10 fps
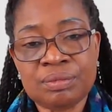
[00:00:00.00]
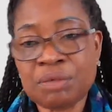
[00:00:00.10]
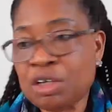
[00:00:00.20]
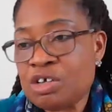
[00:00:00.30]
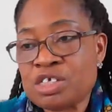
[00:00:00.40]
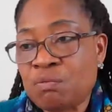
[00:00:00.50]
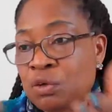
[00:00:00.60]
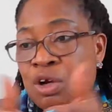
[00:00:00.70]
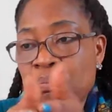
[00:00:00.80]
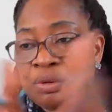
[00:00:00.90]
Because if
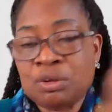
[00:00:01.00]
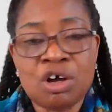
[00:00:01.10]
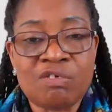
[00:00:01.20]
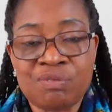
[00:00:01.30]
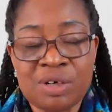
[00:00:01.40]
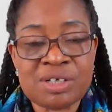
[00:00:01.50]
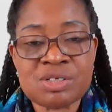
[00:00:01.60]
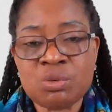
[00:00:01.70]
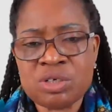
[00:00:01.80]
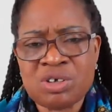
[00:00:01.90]
we don't put God
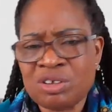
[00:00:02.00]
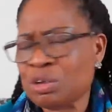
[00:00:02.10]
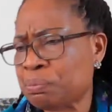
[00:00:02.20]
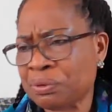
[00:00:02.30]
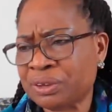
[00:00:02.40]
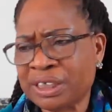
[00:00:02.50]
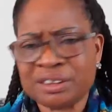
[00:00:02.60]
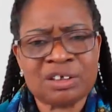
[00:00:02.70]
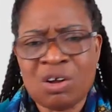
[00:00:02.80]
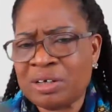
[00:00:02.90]
first, who is going to
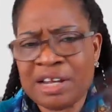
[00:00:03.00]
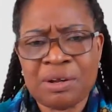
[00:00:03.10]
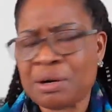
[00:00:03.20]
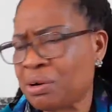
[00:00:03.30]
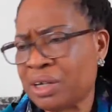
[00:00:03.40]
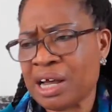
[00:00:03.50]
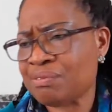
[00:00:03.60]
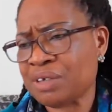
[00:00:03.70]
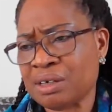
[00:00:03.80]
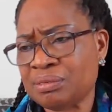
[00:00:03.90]
protect all that you are running
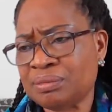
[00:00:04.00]
after?